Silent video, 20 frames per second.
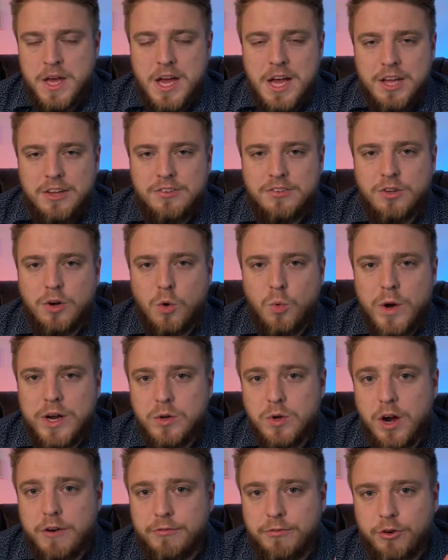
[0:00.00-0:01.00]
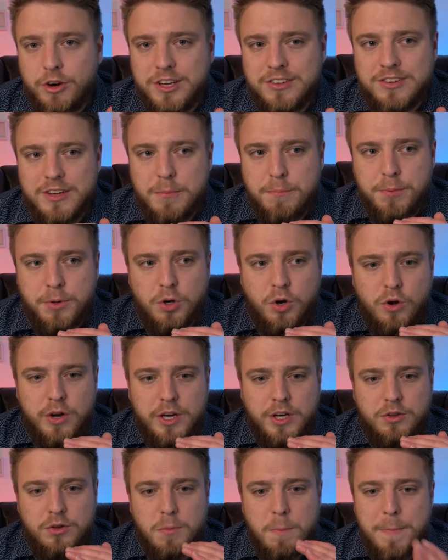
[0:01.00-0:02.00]
So when you are, for example,
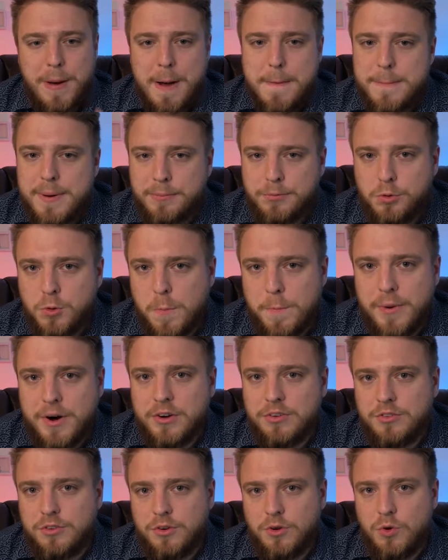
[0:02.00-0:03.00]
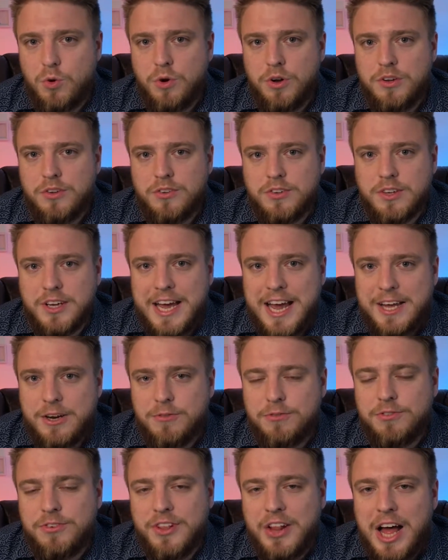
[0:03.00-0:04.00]
going to bump up to a person who is kind
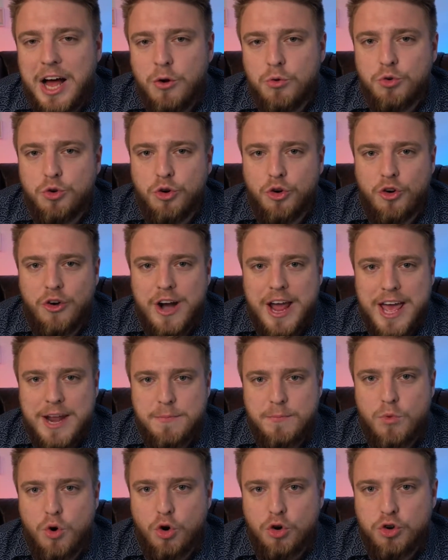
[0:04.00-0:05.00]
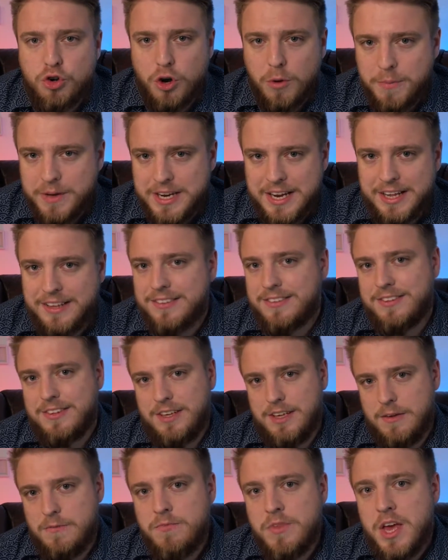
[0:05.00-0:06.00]
of louder and more dominant,
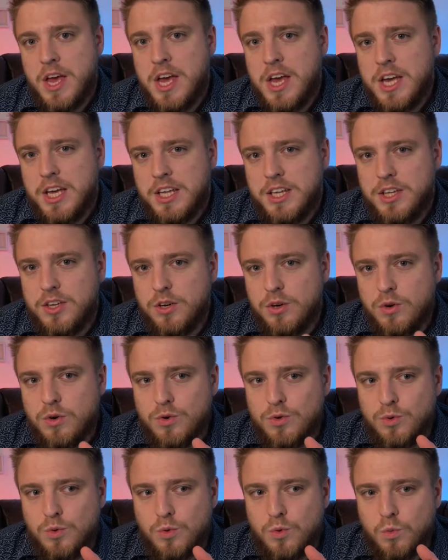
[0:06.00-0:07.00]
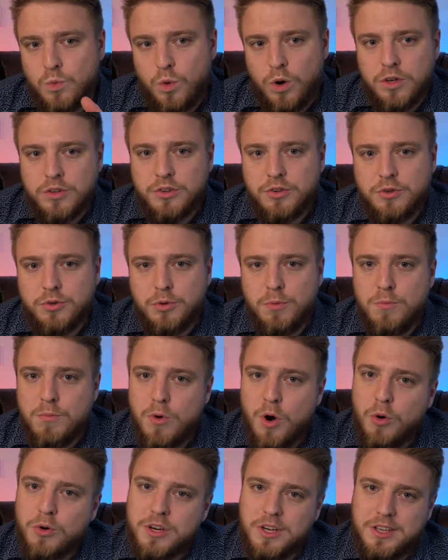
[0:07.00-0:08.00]
you want to
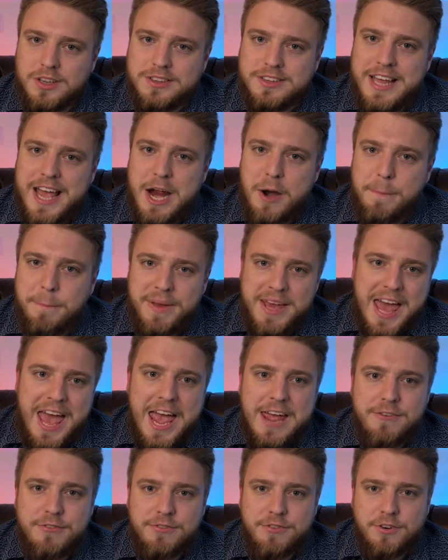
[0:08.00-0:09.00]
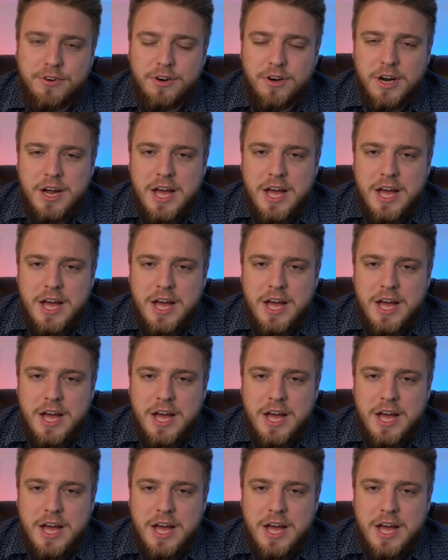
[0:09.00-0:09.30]
model their behavior